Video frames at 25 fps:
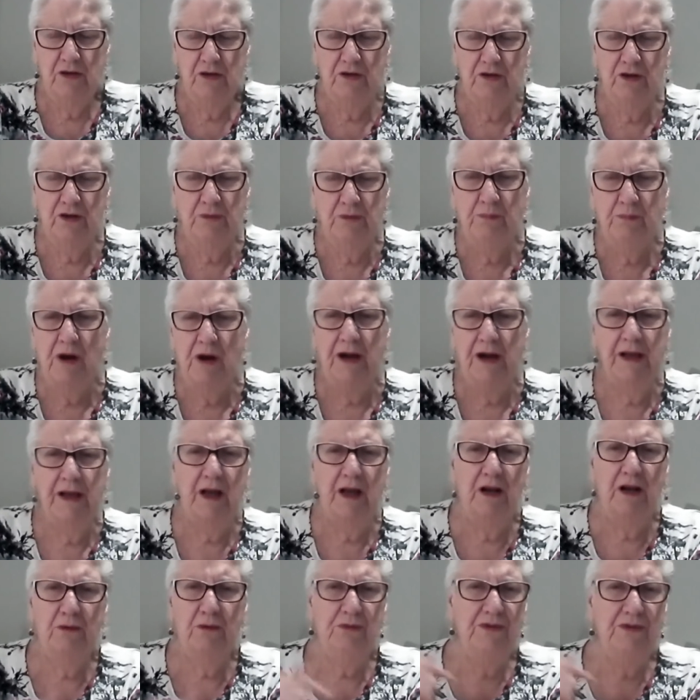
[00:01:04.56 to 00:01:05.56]

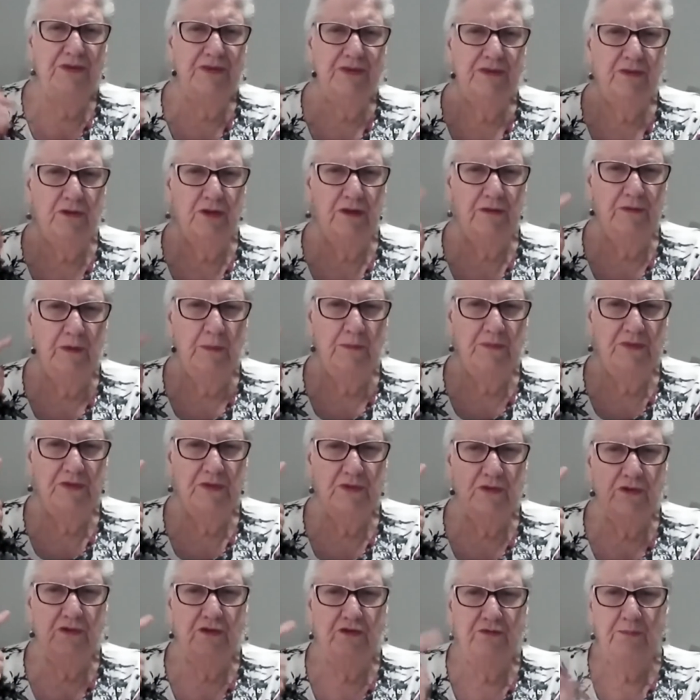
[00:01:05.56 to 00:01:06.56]
always sort of
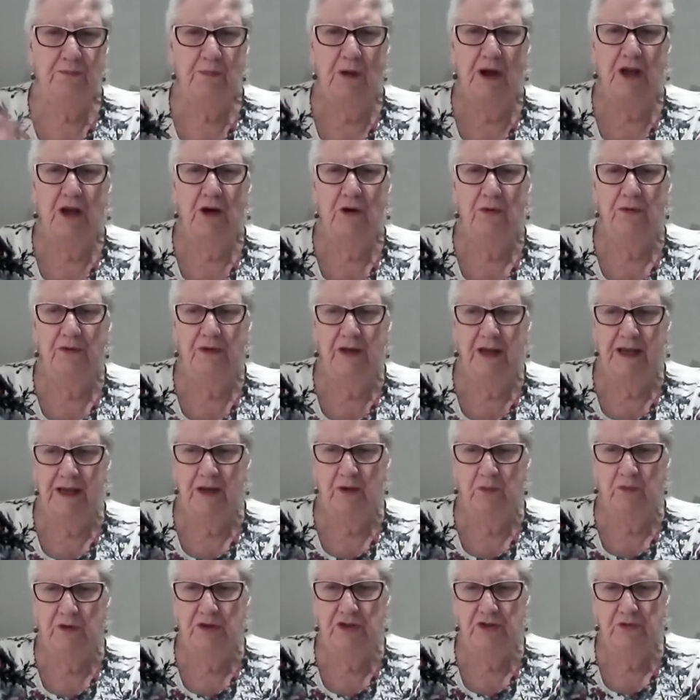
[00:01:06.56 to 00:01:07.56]
observed my own
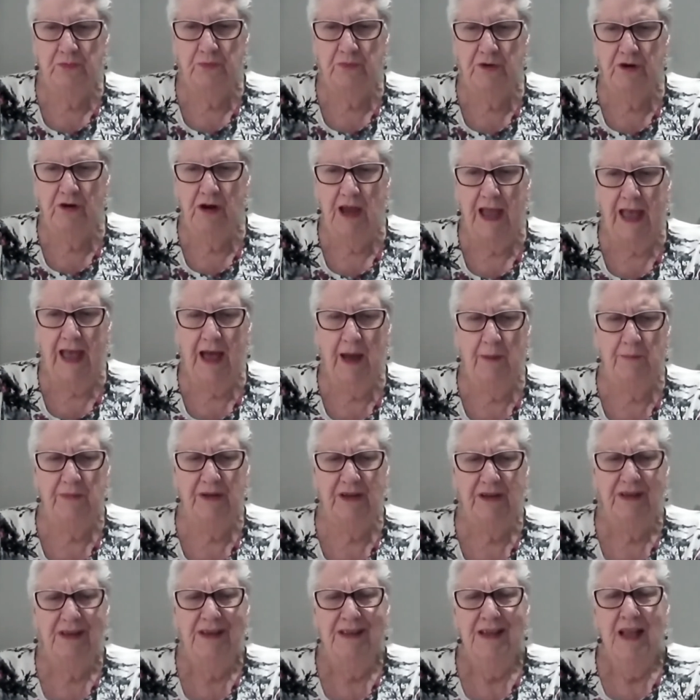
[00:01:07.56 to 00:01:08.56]
language of where I am.
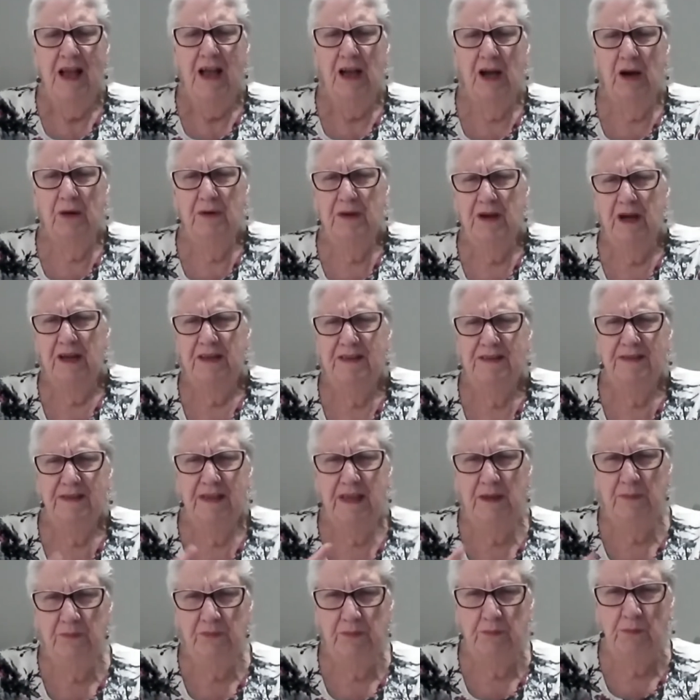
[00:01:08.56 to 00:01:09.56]
And
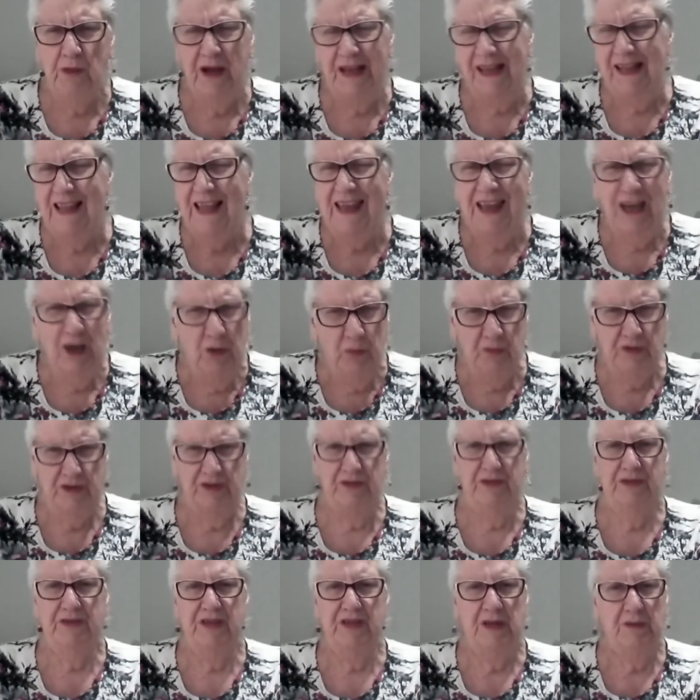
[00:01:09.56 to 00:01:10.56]
my
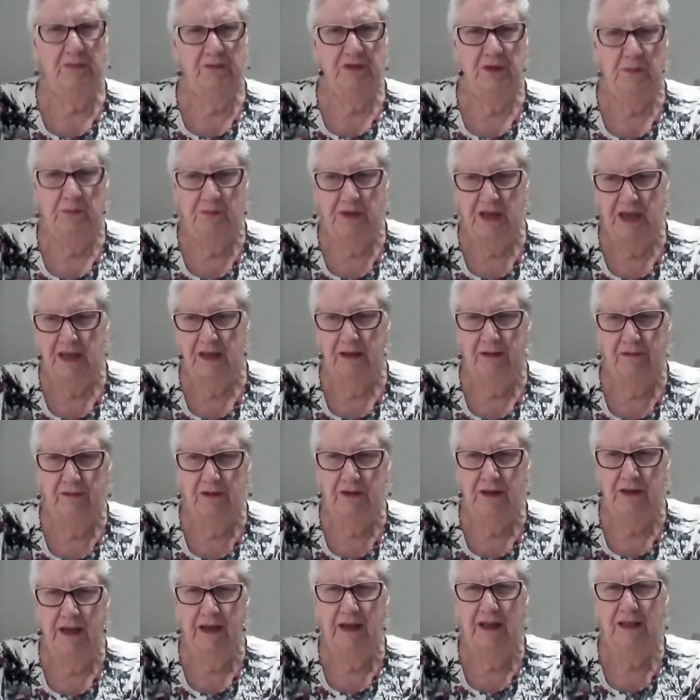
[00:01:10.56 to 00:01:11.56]
language seemed to be
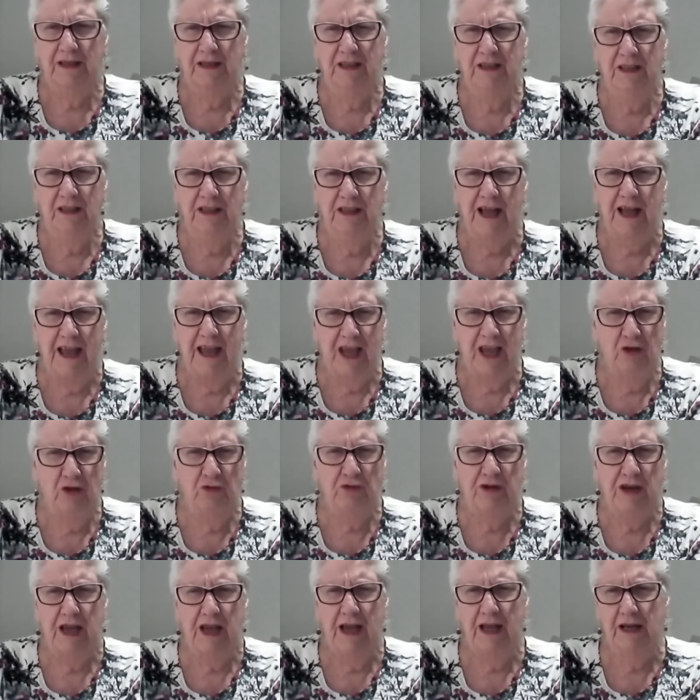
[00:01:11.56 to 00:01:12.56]
like a little
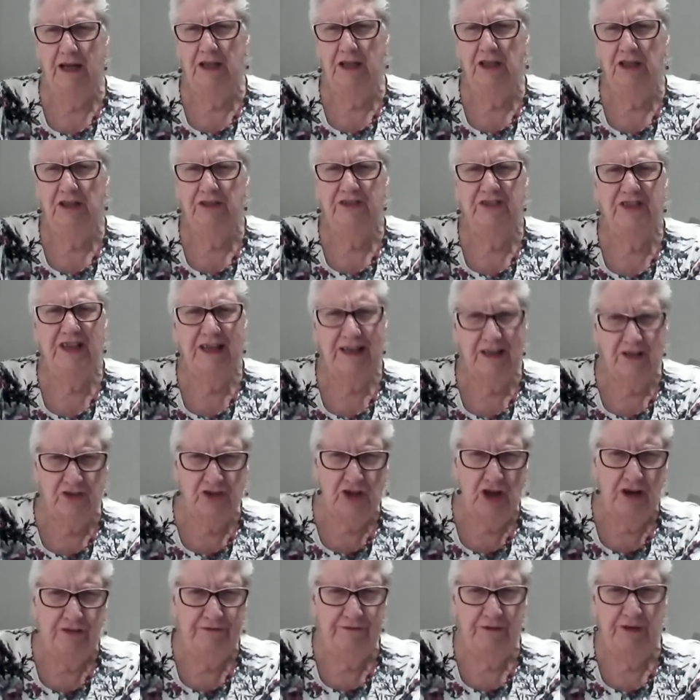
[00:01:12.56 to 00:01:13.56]
angry and a little
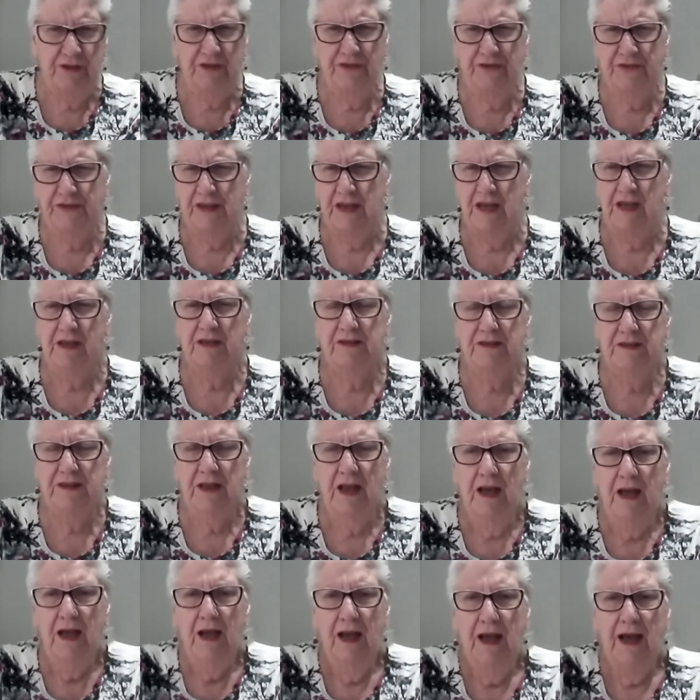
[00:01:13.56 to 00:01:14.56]
ticked off with things.
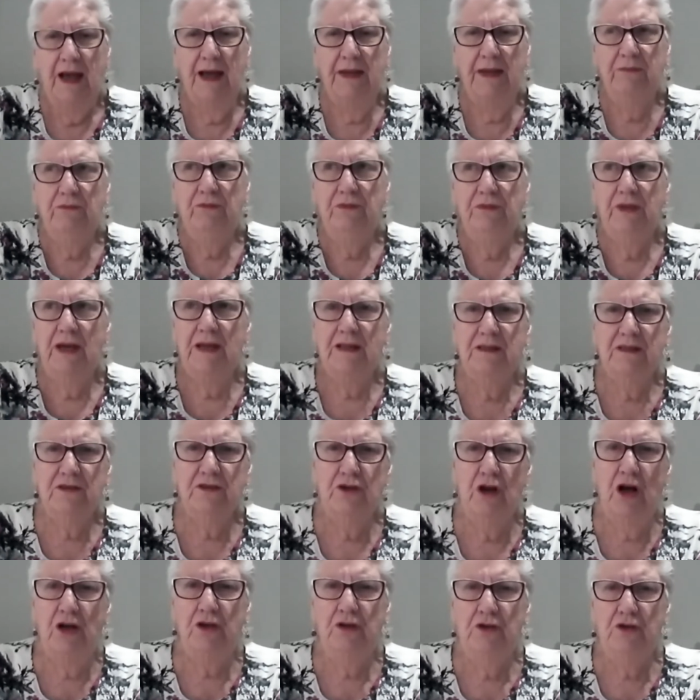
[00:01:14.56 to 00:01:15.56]
And
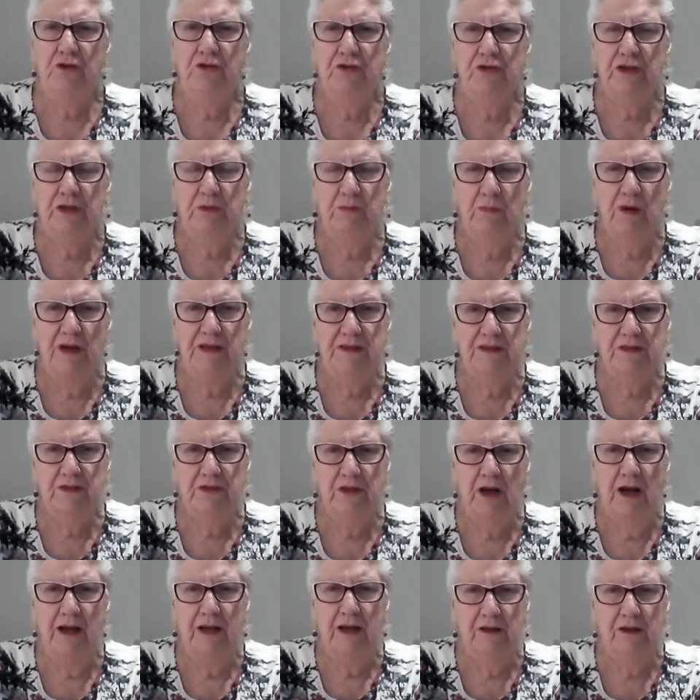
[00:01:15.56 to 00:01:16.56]
that's not usually my
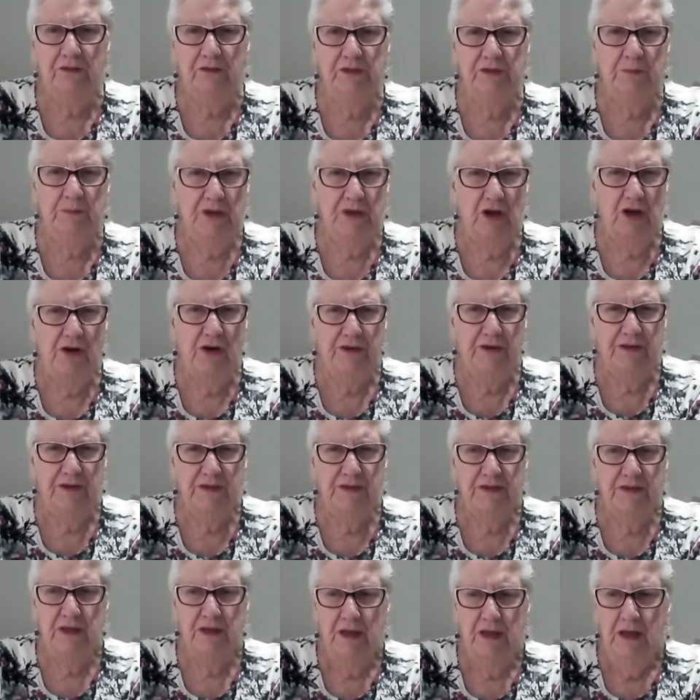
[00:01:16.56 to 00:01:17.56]
style, to be
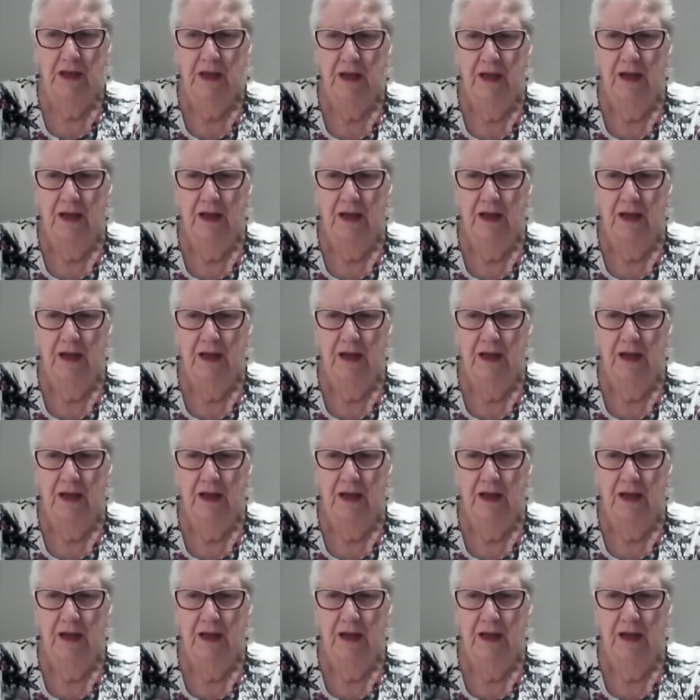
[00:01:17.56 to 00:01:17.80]
honest.